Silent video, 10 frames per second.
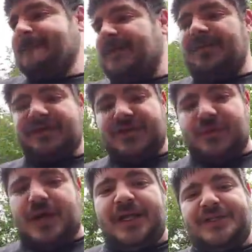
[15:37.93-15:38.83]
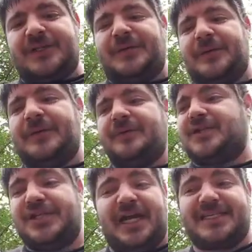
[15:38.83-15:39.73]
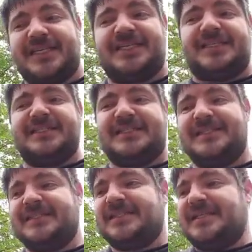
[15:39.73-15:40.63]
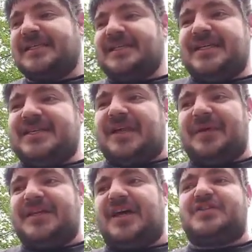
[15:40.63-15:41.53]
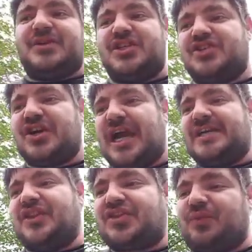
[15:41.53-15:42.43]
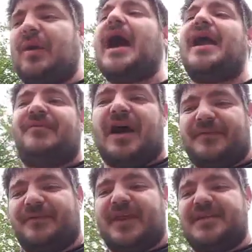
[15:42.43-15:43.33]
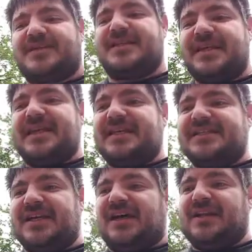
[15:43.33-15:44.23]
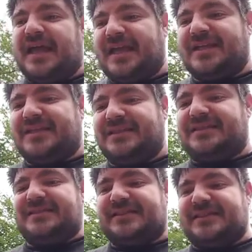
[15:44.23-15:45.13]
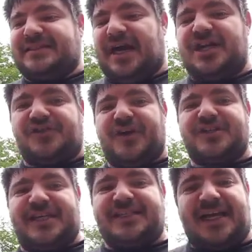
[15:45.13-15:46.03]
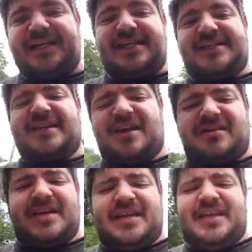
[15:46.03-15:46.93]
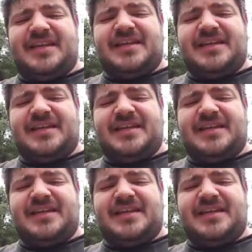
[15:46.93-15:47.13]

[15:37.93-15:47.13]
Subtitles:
Even if she wanted to, which she doesn't. Something tells me she's trying to thrive off of this. It's all like, controversy does not necessarily